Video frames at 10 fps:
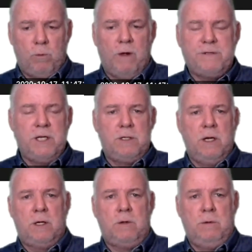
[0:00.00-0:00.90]
rough
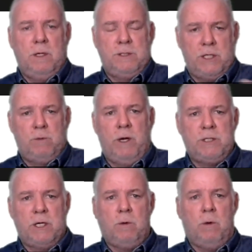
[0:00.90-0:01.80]

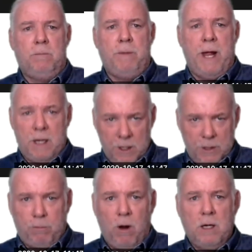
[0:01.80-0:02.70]
situation at quarterback,
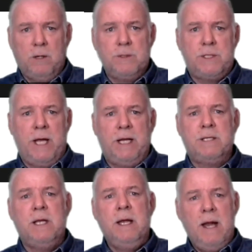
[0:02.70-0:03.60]
the Broncos, that
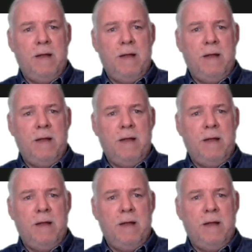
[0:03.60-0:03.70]
is.